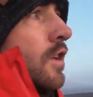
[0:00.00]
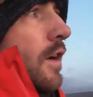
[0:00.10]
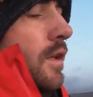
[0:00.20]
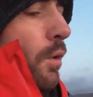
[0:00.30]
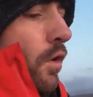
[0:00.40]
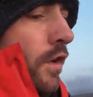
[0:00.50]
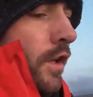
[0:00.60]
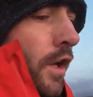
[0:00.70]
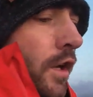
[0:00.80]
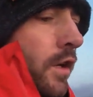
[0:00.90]
in the morning
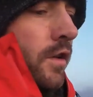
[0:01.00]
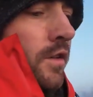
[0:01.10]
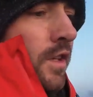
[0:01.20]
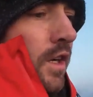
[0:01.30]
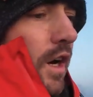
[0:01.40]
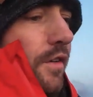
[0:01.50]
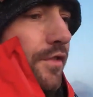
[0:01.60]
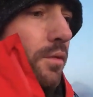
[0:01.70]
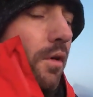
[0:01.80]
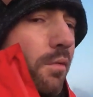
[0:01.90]

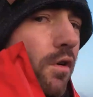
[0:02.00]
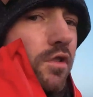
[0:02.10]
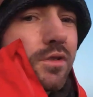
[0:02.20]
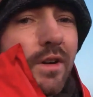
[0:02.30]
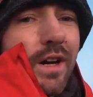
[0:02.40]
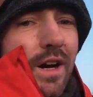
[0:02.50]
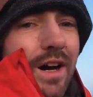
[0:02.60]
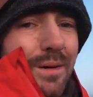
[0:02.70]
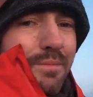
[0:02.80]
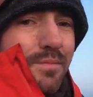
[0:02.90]
after what was quite a